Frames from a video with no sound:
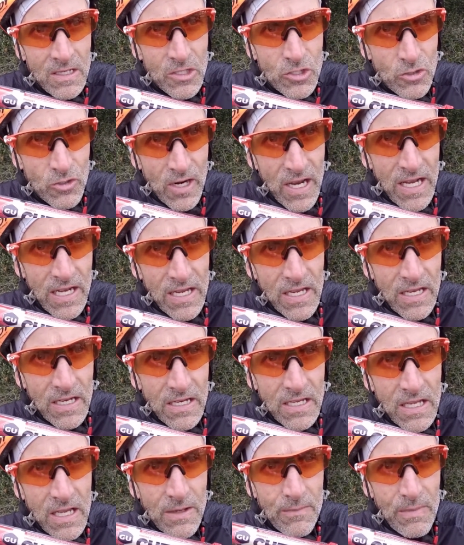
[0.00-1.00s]

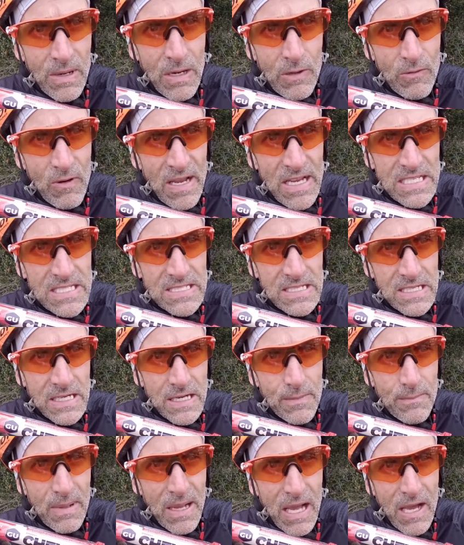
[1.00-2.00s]
training and my racing
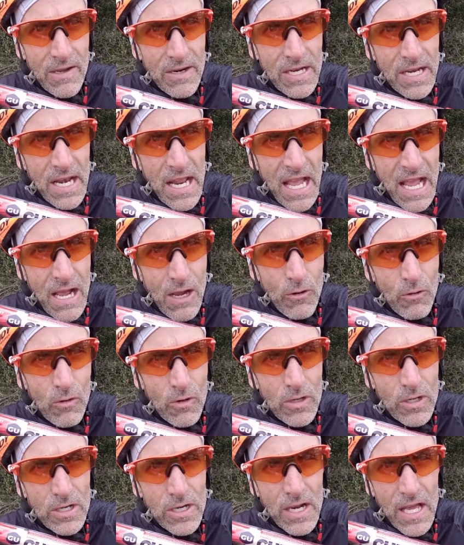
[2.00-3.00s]
about an
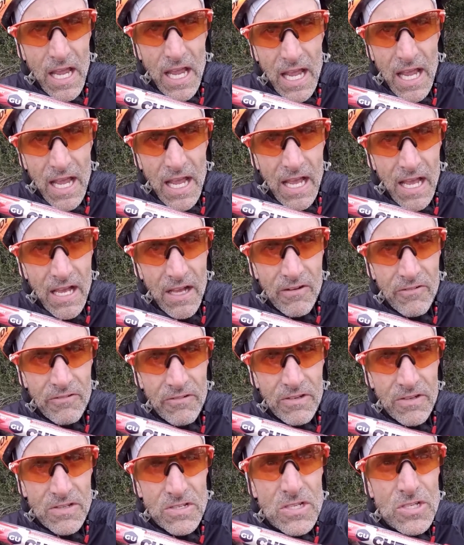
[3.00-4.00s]
hour and a half
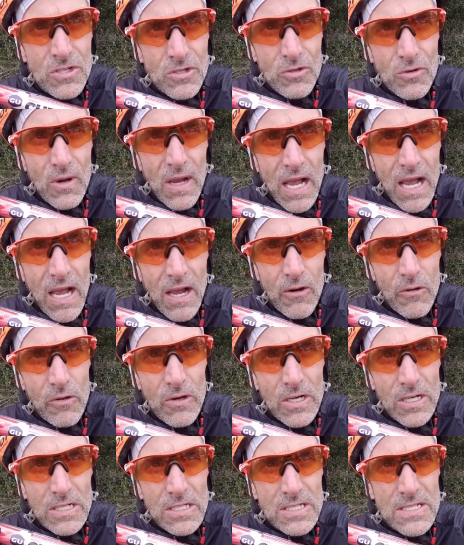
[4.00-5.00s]
to 2
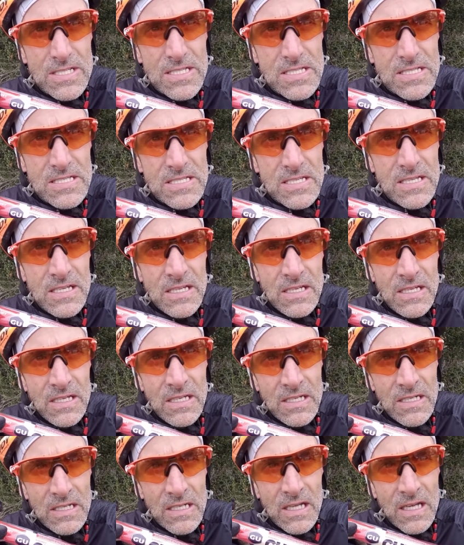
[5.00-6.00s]
hours.
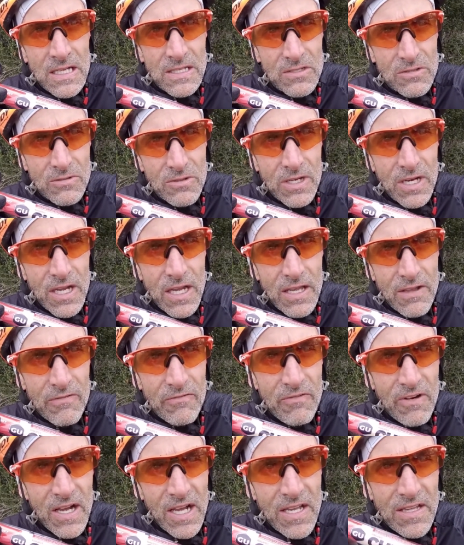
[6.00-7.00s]
That's when I
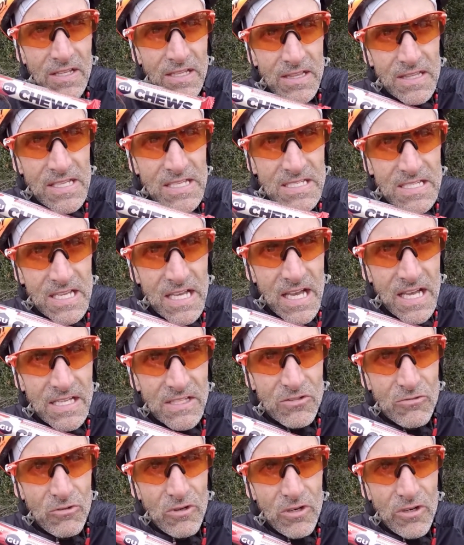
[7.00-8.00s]
find that these
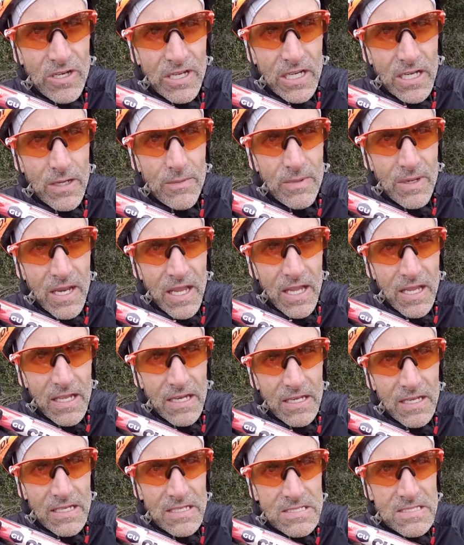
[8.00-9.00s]
guys really come in
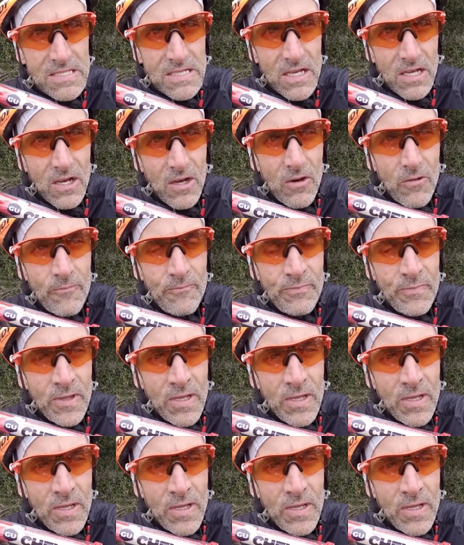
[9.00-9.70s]
handy. So